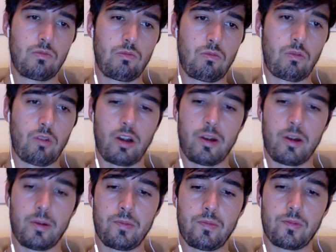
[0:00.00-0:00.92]
Okay,
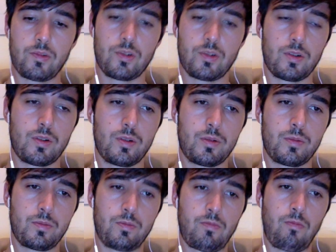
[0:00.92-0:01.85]
so
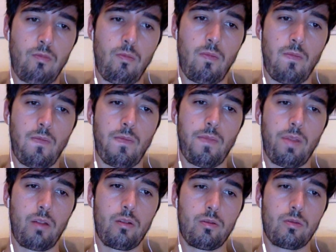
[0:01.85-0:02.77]

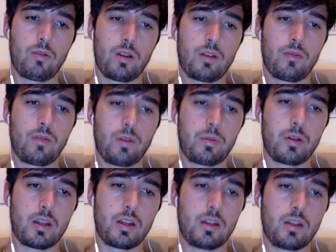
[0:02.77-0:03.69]
what if we put
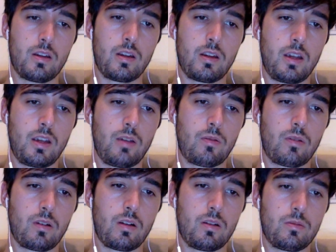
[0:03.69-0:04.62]
in what
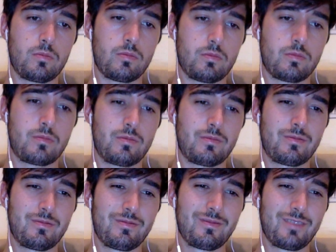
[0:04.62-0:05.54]
if
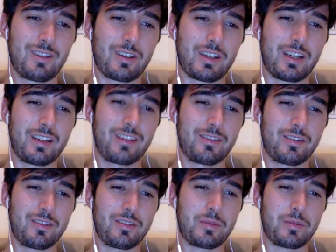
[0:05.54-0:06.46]
we
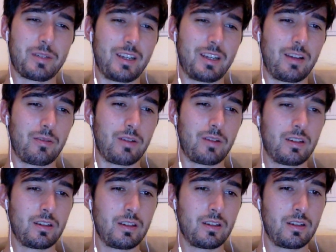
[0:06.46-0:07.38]
put in A1?
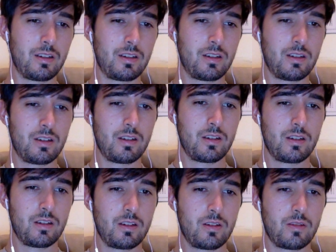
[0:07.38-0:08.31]

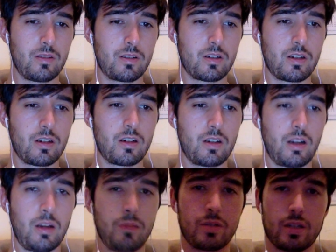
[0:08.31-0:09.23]
Return
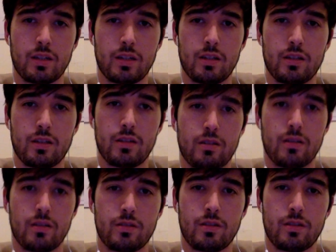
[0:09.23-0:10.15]
object
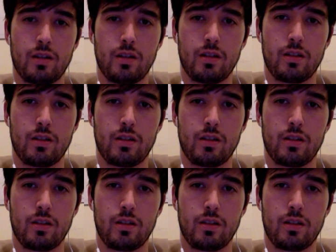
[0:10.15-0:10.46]
is not,